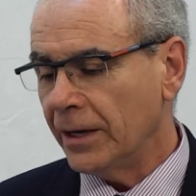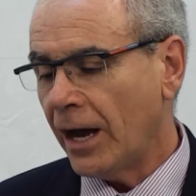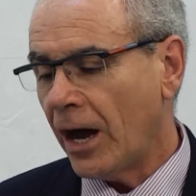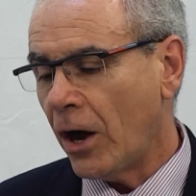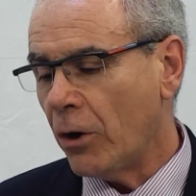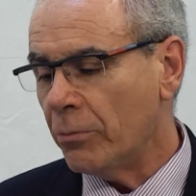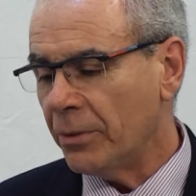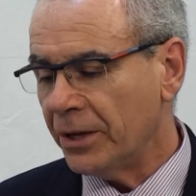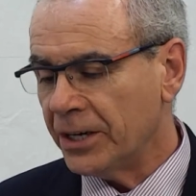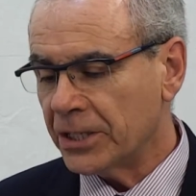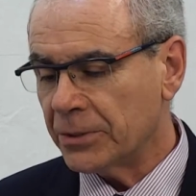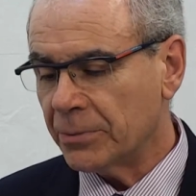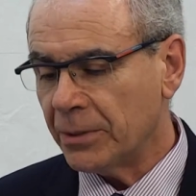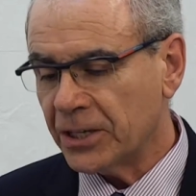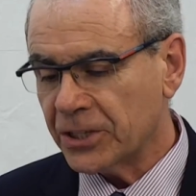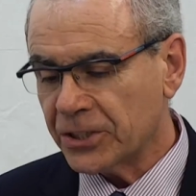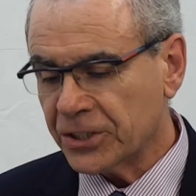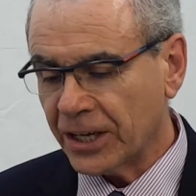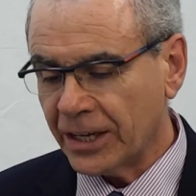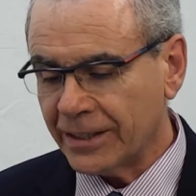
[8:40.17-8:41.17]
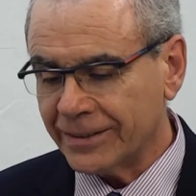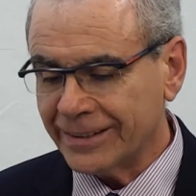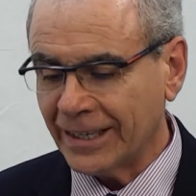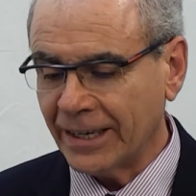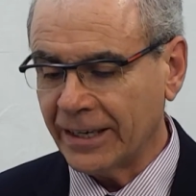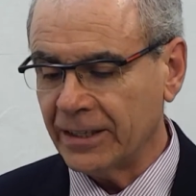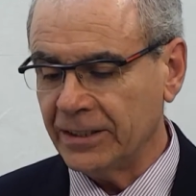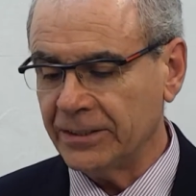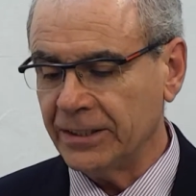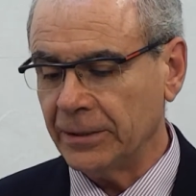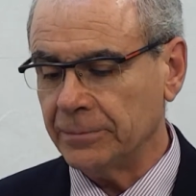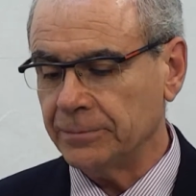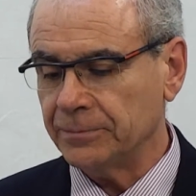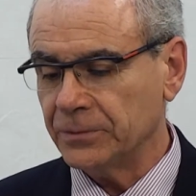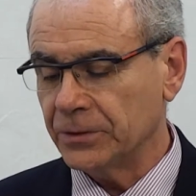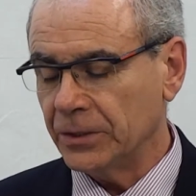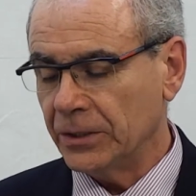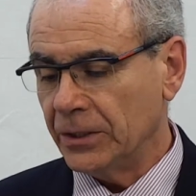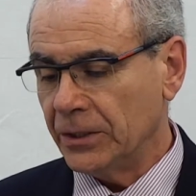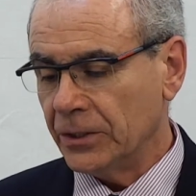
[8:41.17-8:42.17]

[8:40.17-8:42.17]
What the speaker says: how management shall tackle them.